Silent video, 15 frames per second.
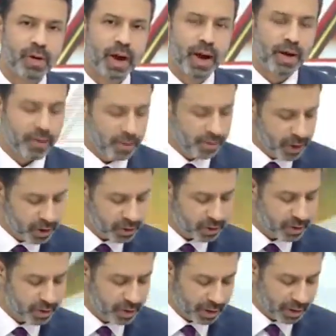and reverse
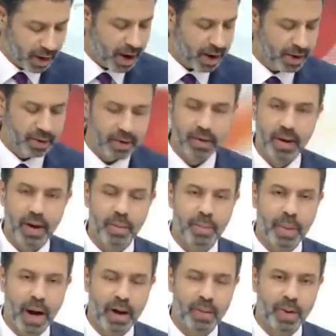the decline in
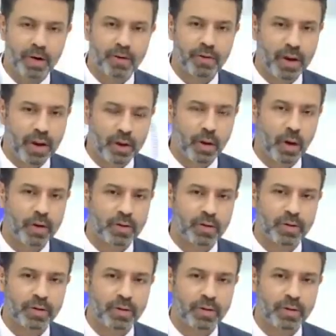parliamentary ethos.